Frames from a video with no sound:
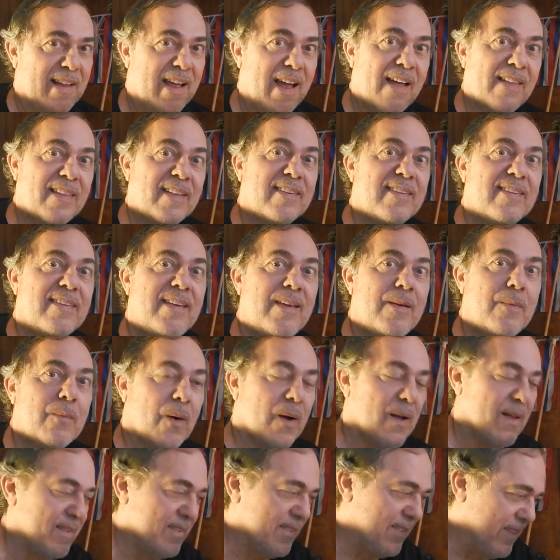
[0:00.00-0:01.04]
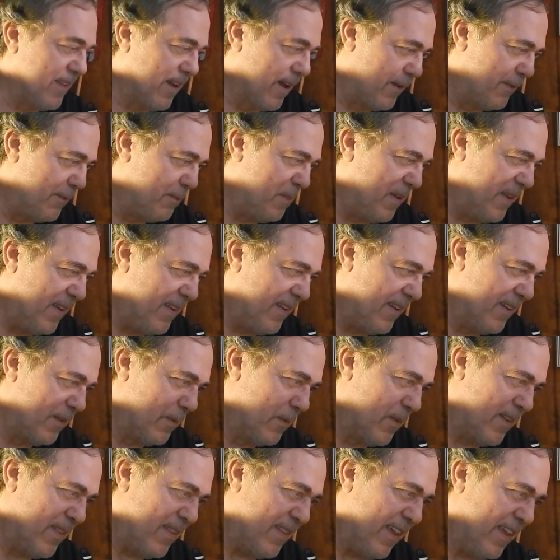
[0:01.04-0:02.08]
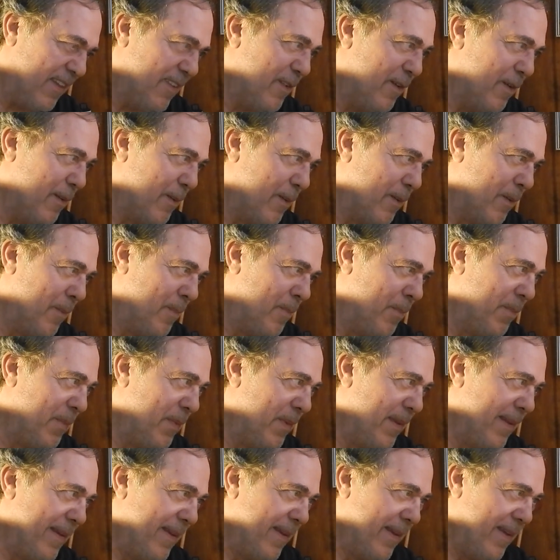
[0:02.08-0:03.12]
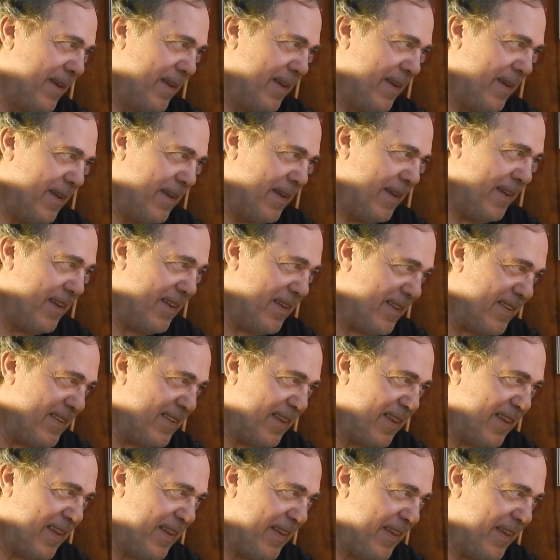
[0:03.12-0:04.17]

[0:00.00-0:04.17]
Now the seawall stuff, because what they do is